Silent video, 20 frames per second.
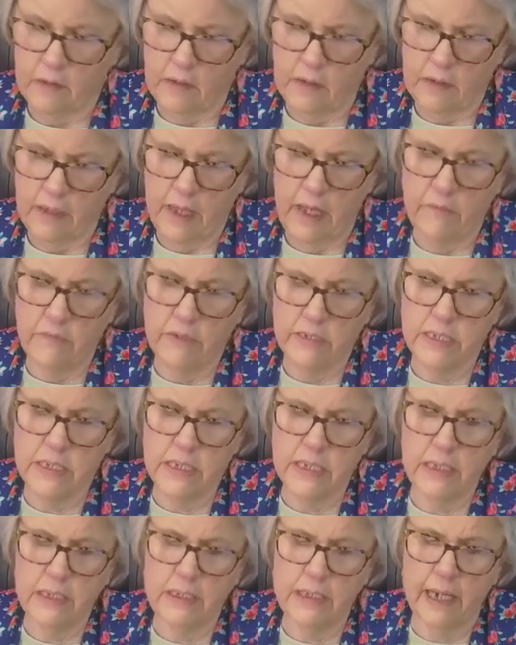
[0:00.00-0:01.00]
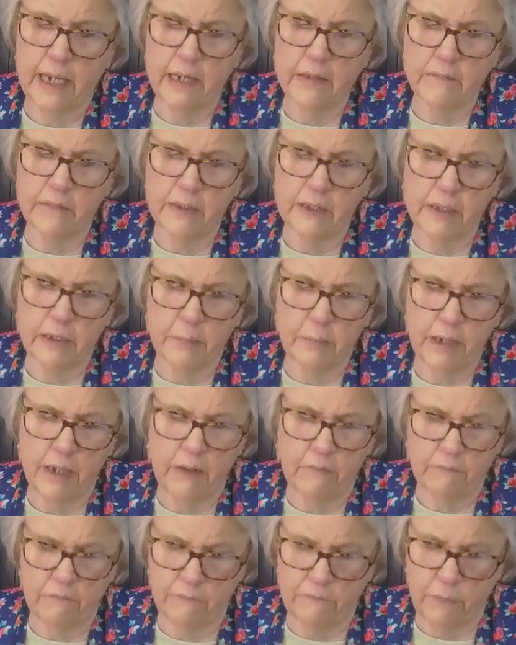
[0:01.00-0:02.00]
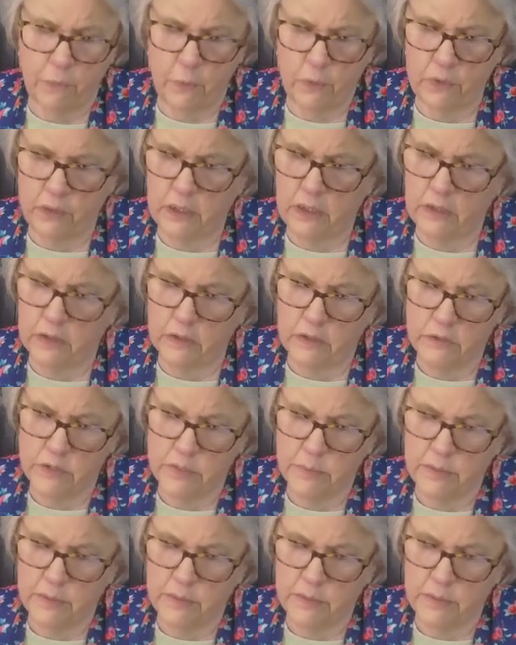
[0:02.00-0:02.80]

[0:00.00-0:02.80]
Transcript: Haven't seen Ivy in about 4 years,